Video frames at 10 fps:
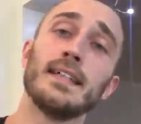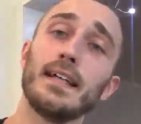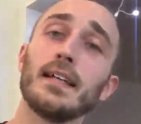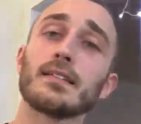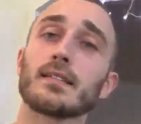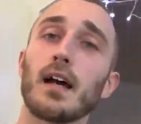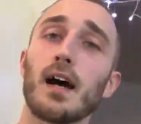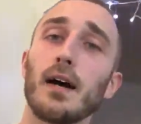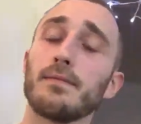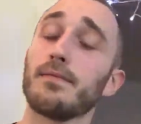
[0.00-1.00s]
is
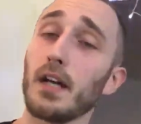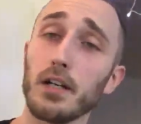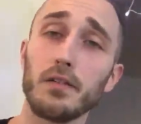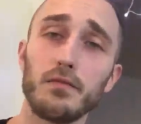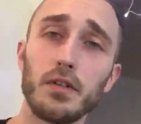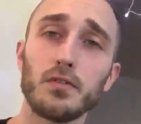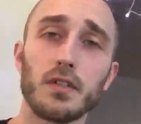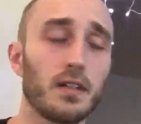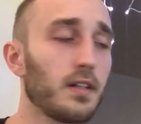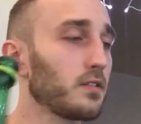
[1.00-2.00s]
very
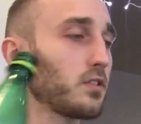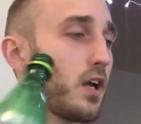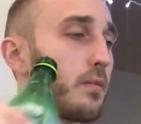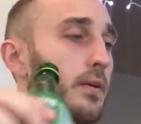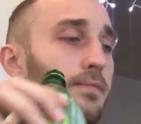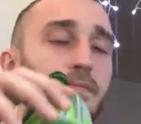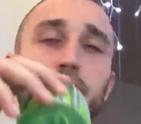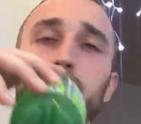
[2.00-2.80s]
confusing, ladies and gentlemen.